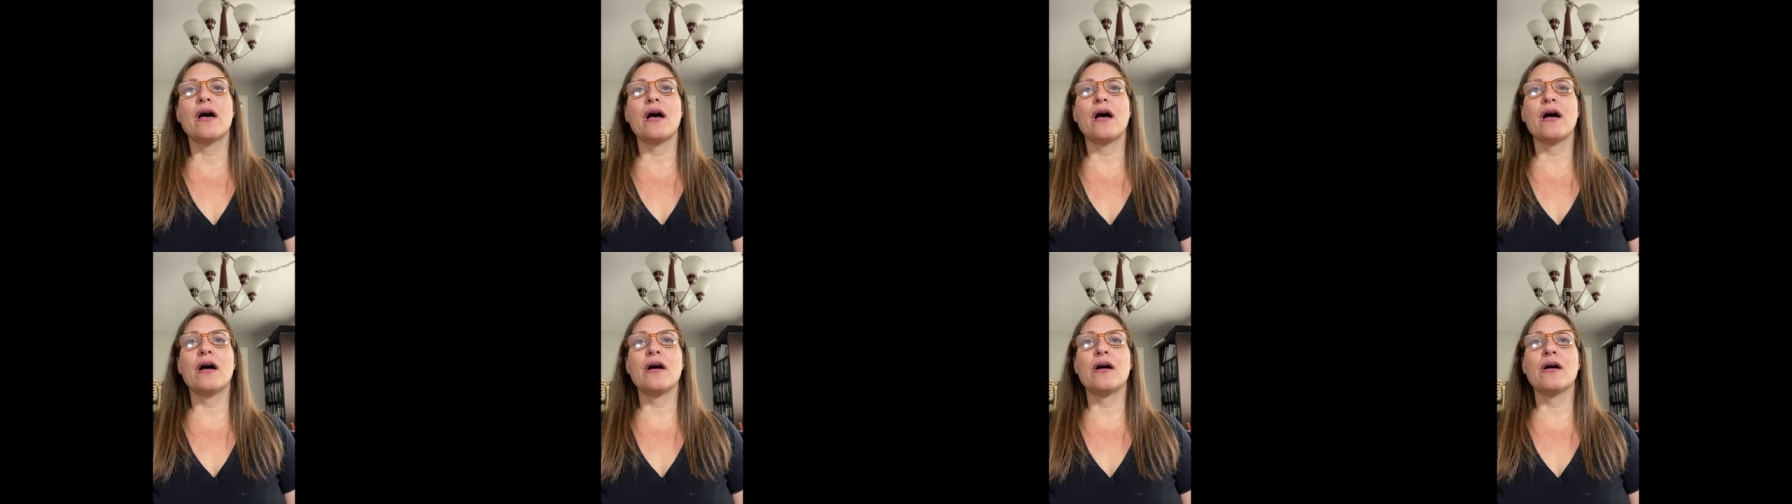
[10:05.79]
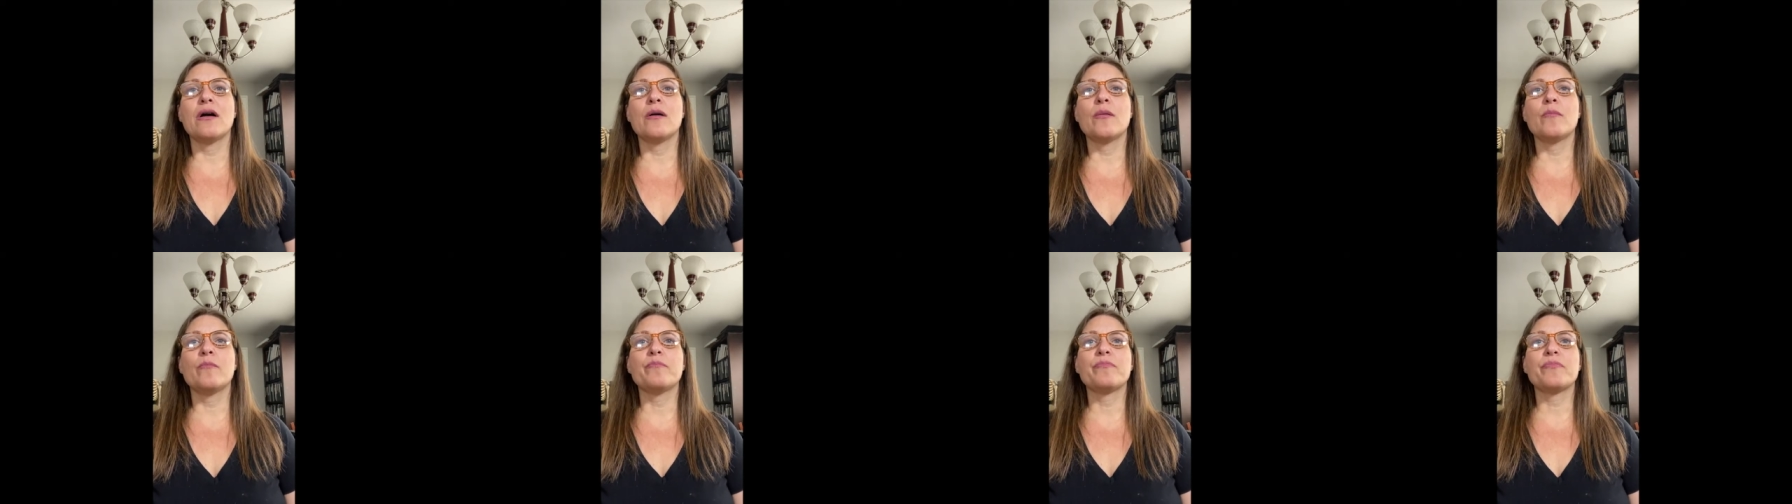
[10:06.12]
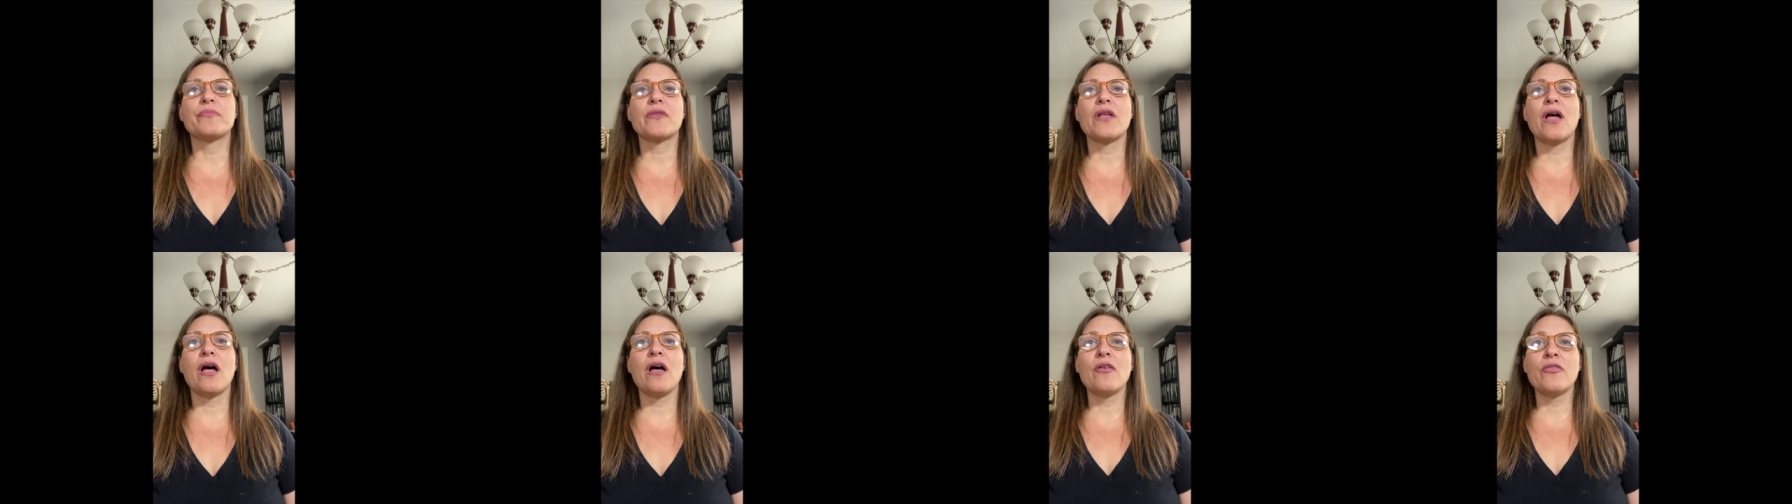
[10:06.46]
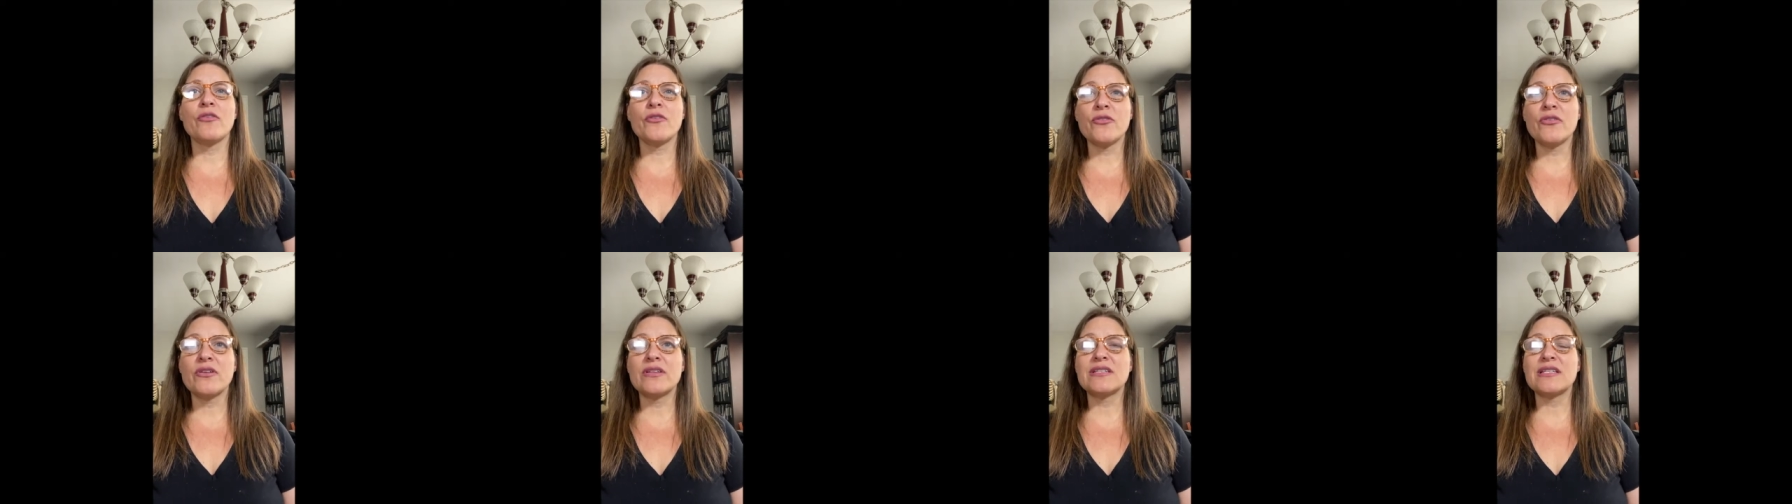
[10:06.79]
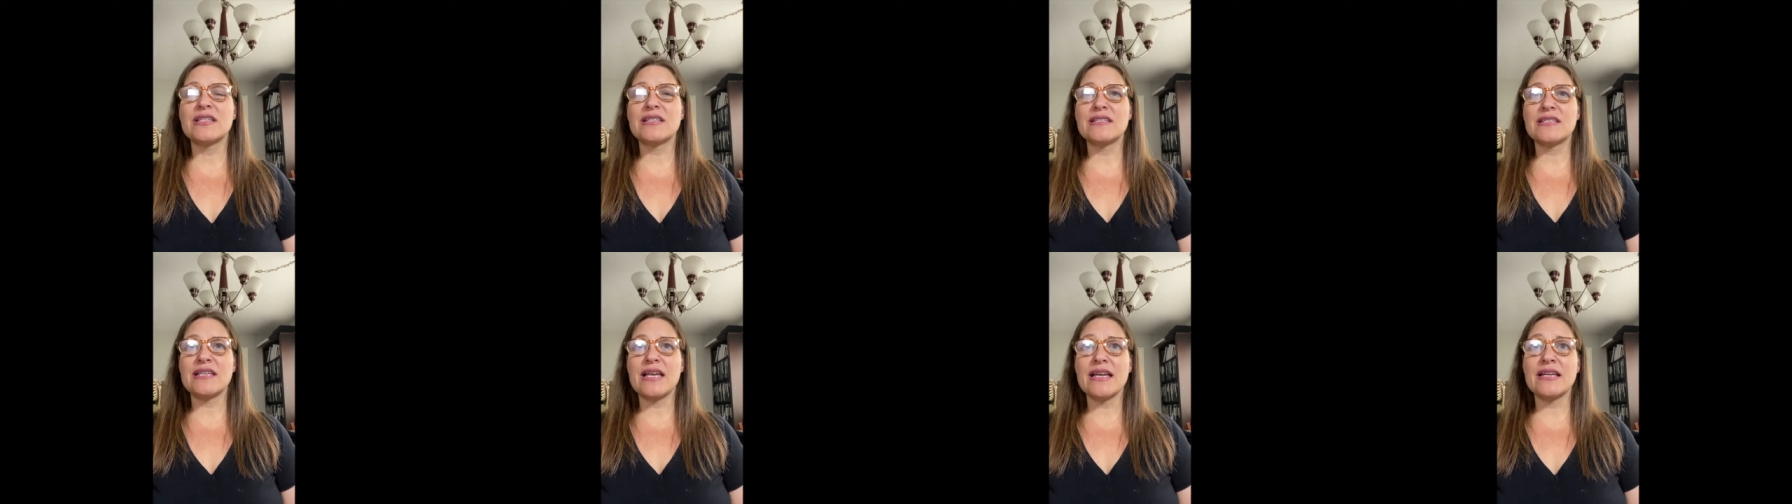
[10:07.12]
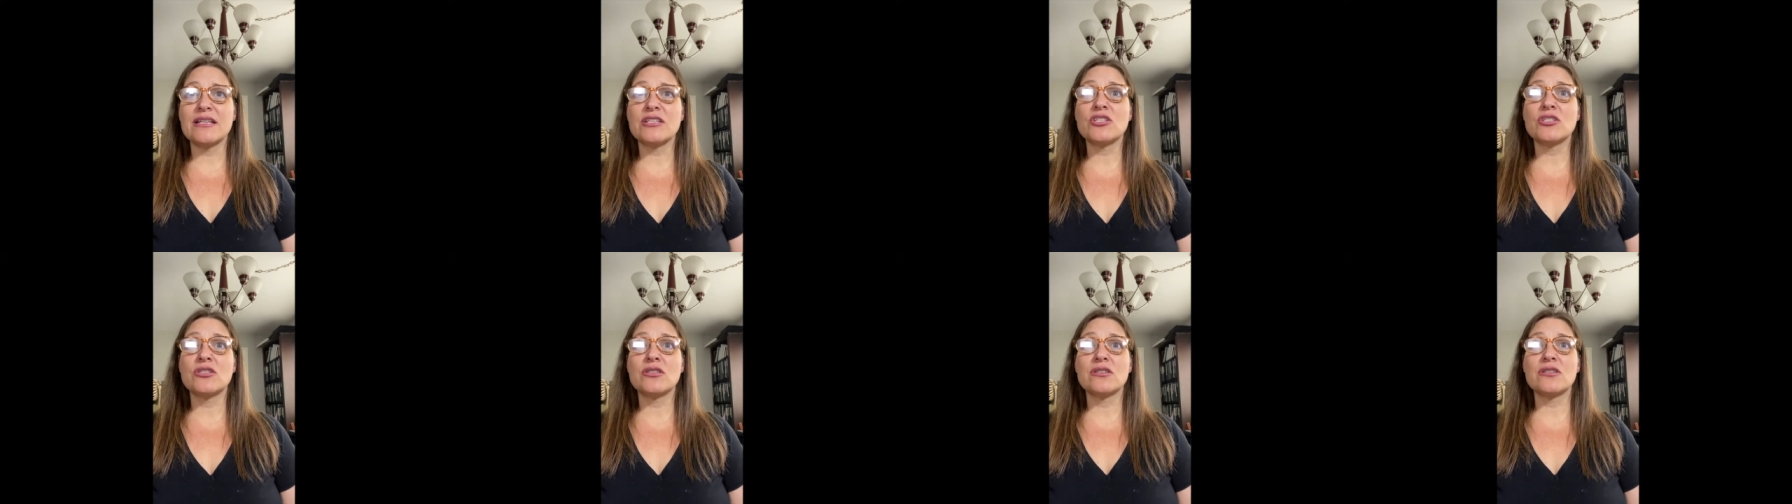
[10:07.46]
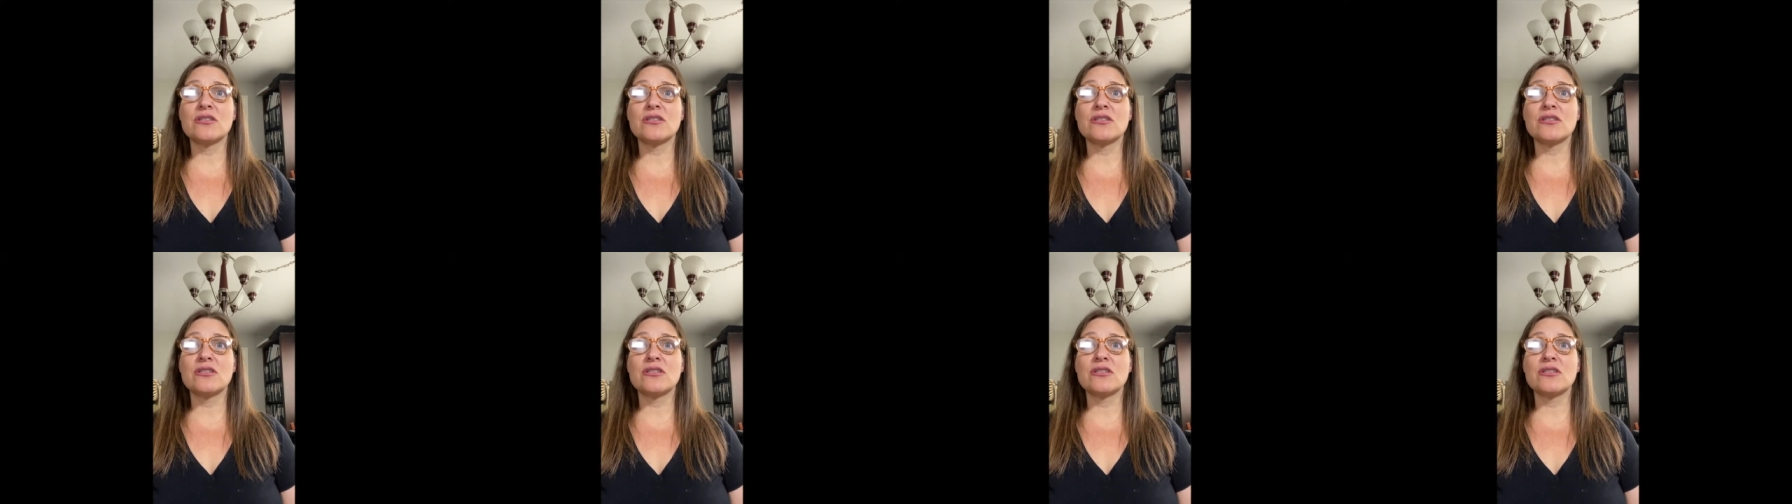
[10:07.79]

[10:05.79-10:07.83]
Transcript: um, other than to say,